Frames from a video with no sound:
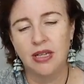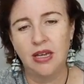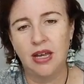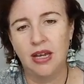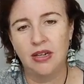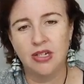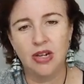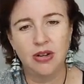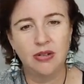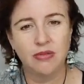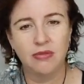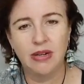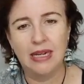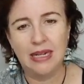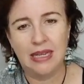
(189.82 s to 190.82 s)
and don't
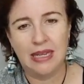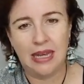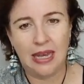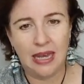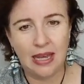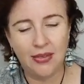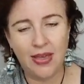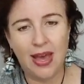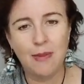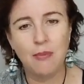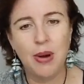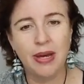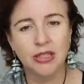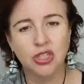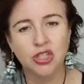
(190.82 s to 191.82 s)
really care that
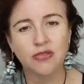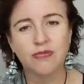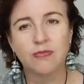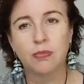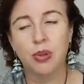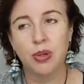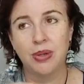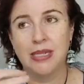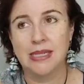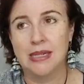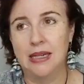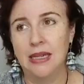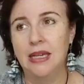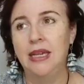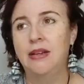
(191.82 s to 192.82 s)
much
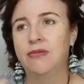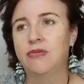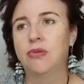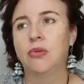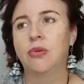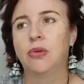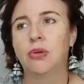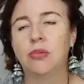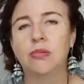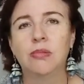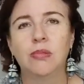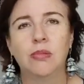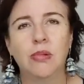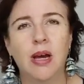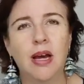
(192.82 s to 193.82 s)
personally for
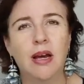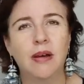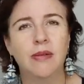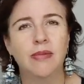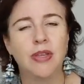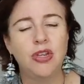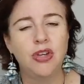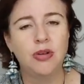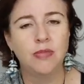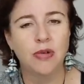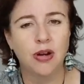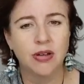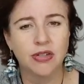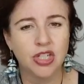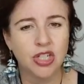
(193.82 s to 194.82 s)
uh, the
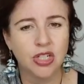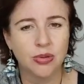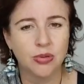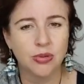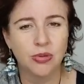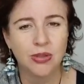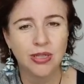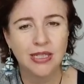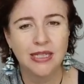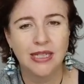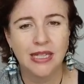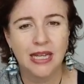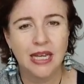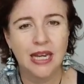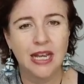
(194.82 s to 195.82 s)
numerological
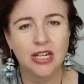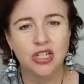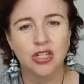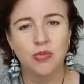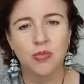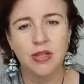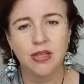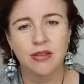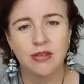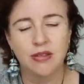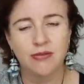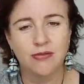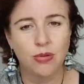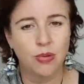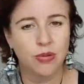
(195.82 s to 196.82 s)
connection with
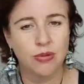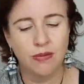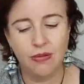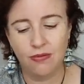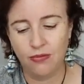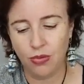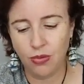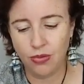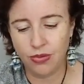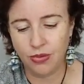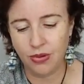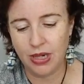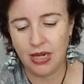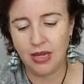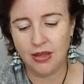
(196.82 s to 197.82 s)
the fourth of the fourth
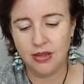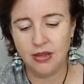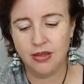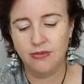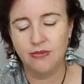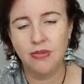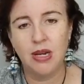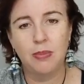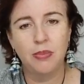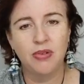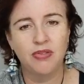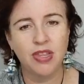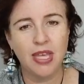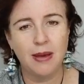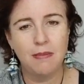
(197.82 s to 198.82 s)
or any other number
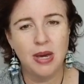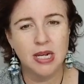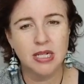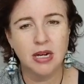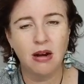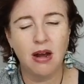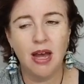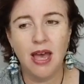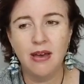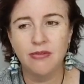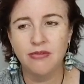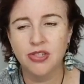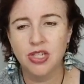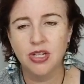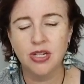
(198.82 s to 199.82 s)
for that matter. I
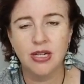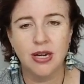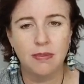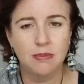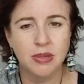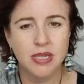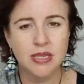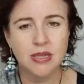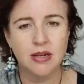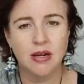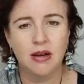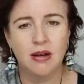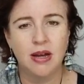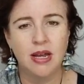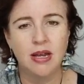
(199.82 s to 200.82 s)
have certain numbers that
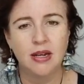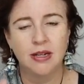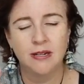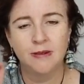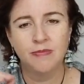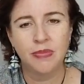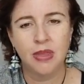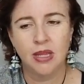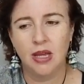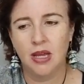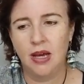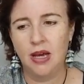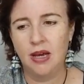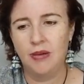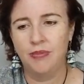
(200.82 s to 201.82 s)
I
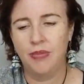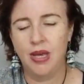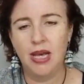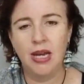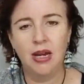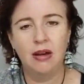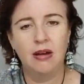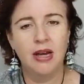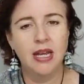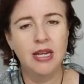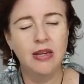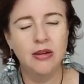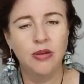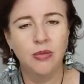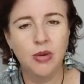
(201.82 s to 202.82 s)
um,
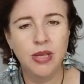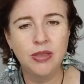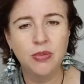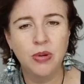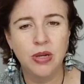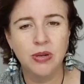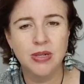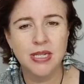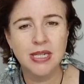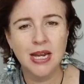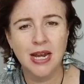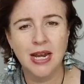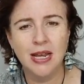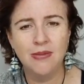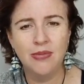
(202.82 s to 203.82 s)
align with, we could
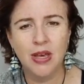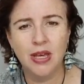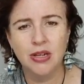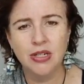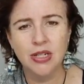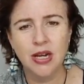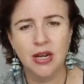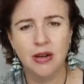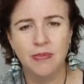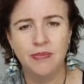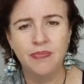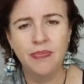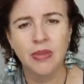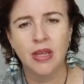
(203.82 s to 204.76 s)
say, that um,